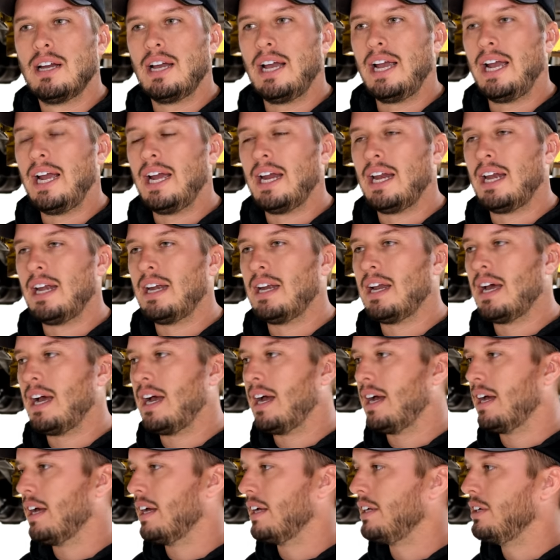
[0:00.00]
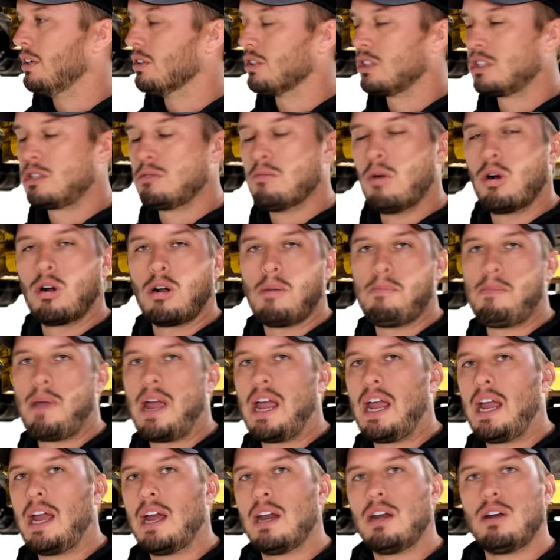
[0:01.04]
and uh, you'll smoke a
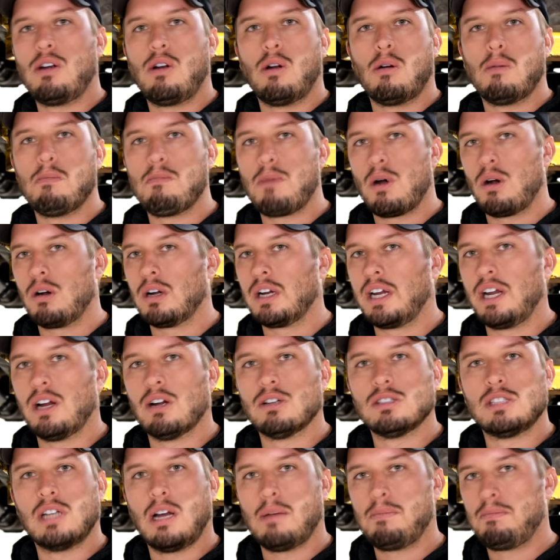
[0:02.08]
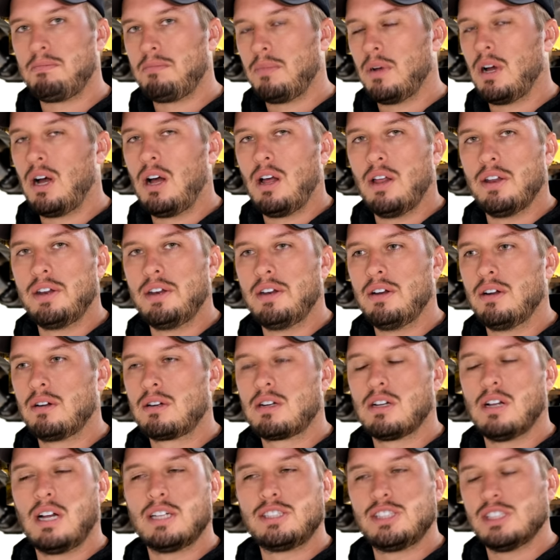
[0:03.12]
band or burn gears up, all
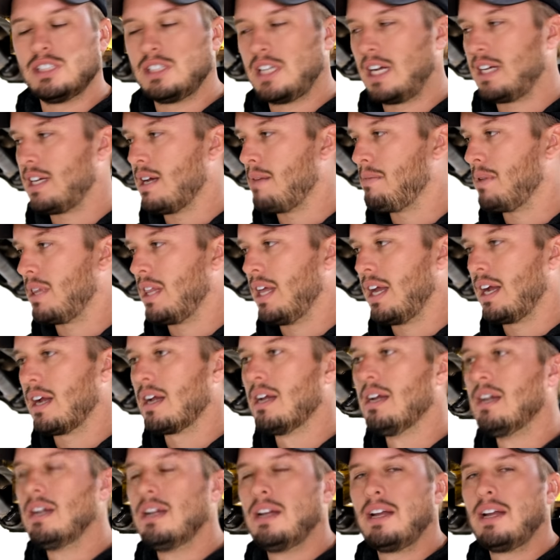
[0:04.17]
clutches, that type of thing,